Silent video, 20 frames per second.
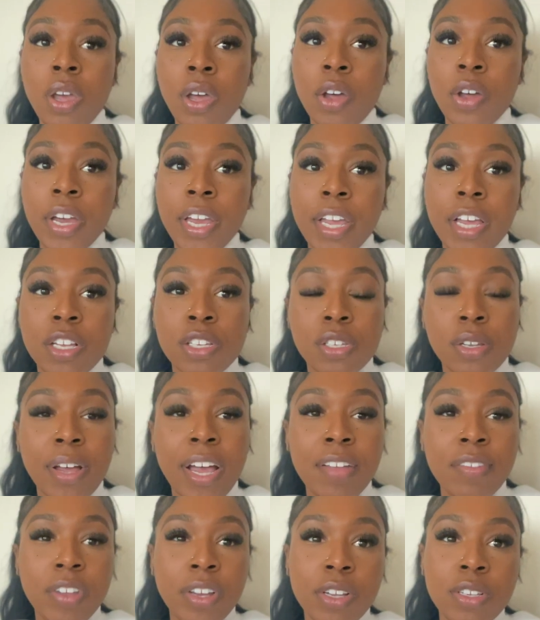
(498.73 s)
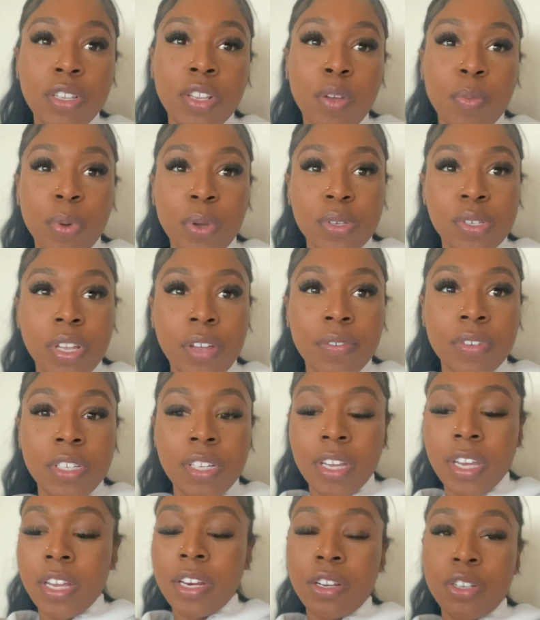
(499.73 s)
Okay, Yeah. so I have to go to the post office
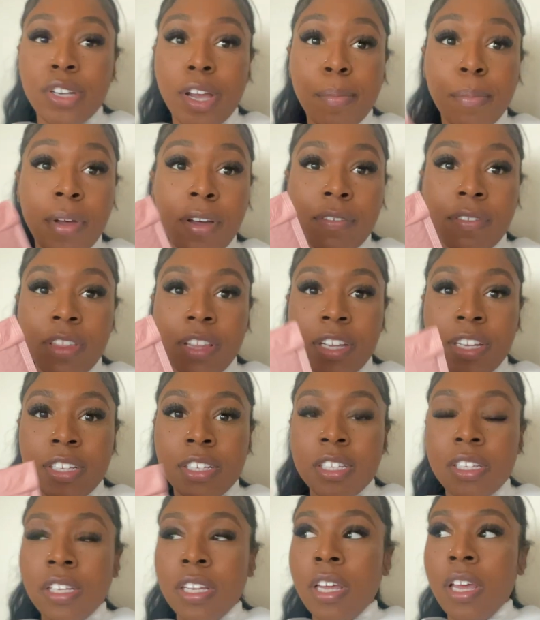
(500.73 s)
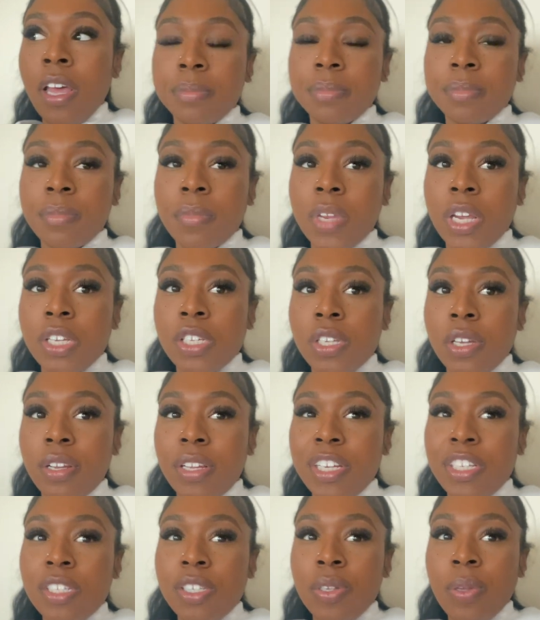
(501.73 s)
again to drop off this so
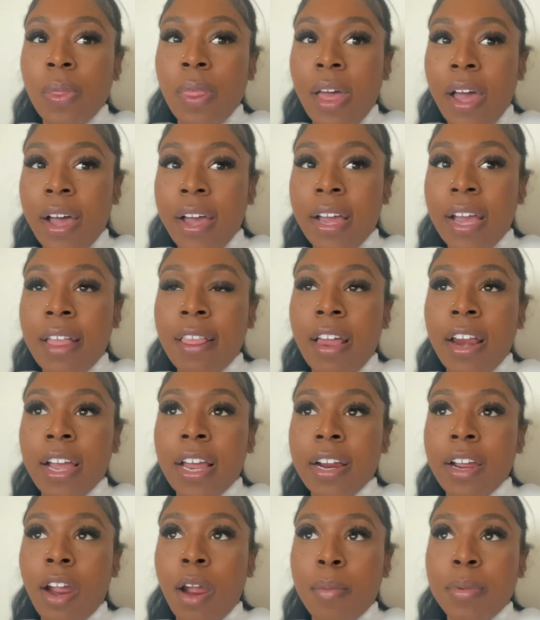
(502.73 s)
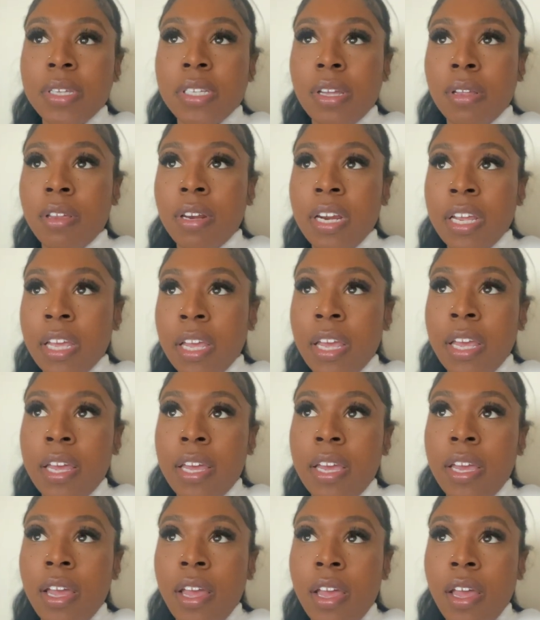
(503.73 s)
let's do that. And I gotta get me something to
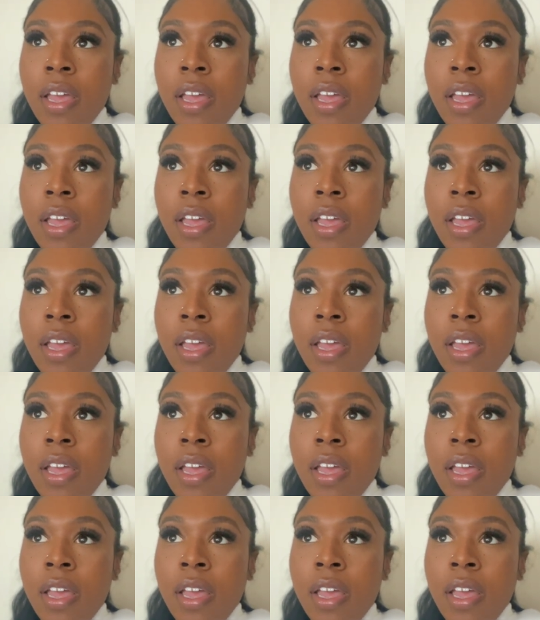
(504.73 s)
eat.